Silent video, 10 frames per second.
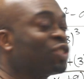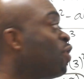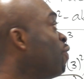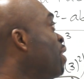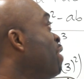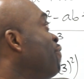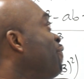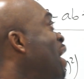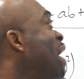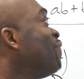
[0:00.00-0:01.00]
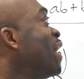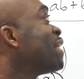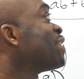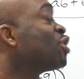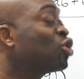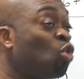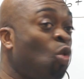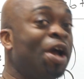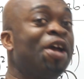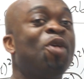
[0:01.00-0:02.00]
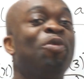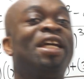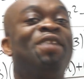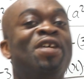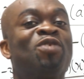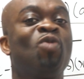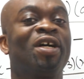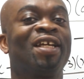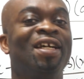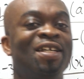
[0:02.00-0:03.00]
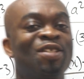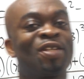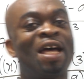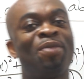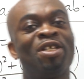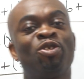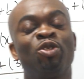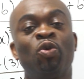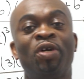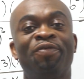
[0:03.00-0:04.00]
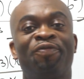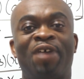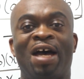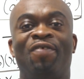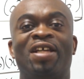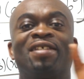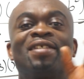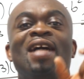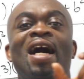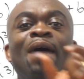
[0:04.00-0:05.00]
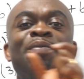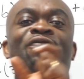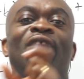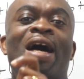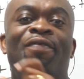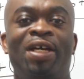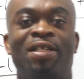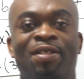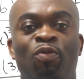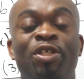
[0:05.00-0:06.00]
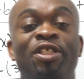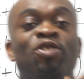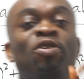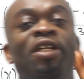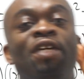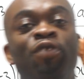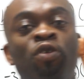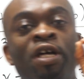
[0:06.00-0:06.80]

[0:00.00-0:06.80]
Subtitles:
So 5x squared will give us what? So that means you're doing 5x times 5x, which is going to give you